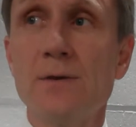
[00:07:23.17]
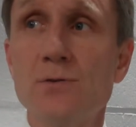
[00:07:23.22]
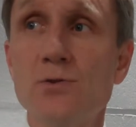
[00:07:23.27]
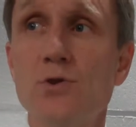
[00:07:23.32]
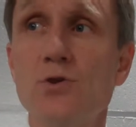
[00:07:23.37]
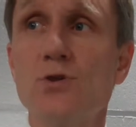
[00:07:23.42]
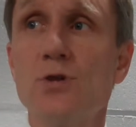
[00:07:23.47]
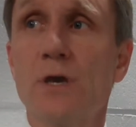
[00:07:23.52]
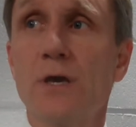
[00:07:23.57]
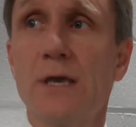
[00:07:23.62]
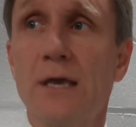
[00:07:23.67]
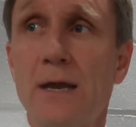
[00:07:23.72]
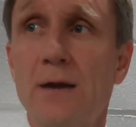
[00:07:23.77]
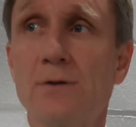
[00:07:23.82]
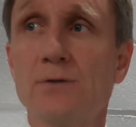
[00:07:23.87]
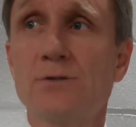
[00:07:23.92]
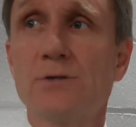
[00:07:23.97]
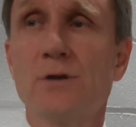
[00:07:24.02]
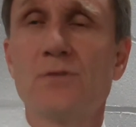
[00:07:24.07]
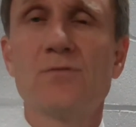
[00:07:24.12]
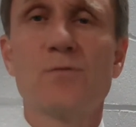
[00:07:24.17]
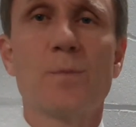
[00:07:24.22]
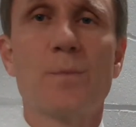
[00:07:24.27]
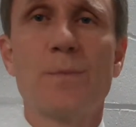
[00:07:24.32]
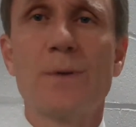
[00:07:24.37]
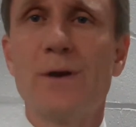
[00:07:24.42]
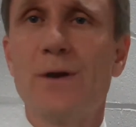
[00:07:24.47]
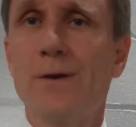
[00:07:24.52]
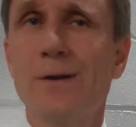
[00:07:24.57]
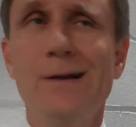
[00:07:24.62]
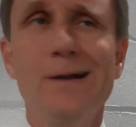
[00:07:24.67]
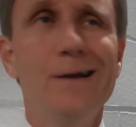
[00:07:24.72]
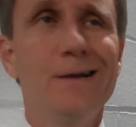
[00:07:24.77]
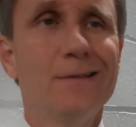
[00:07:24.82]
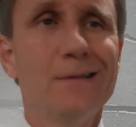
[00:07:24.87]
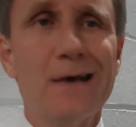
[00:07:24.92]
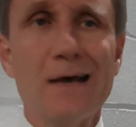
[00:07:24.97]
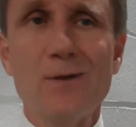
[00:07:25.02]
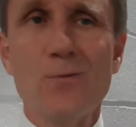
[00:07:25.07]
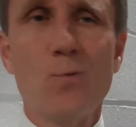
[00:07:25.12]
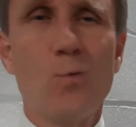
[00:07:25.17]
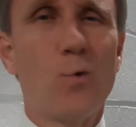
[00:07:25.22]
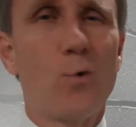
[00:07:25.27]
Is just to get ourselves prepared, not